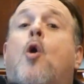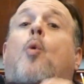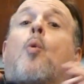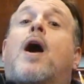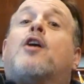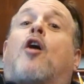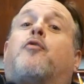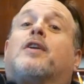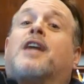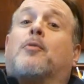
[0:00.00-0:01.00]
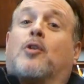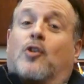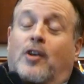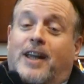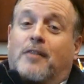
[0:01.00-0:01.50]
way off what they were
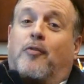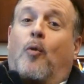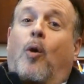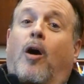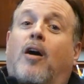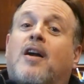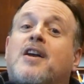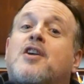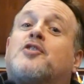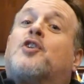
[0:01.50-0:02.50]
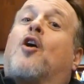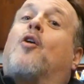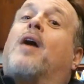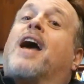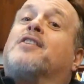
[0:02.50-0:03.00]
looking for.
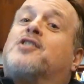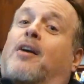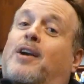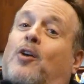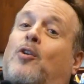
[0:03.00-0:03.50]
So, and Jerry